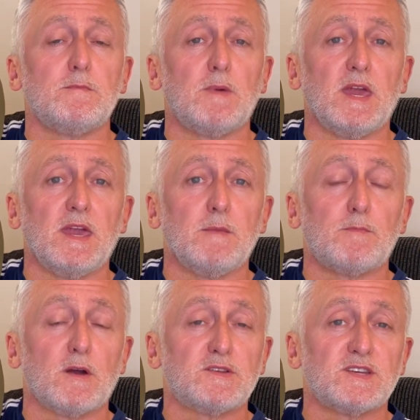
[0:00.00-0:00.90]
be
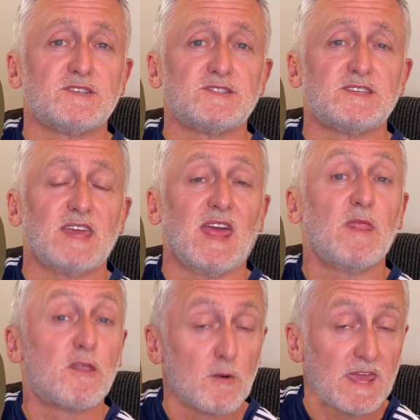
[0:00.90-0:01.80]
purchased in
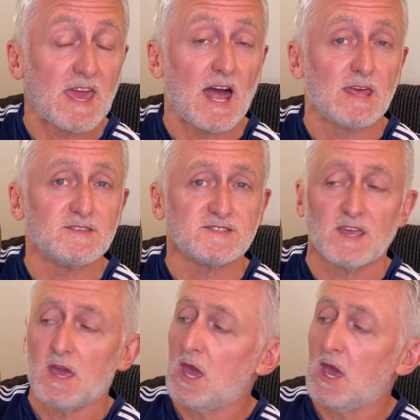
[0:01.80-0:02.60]
3 colors.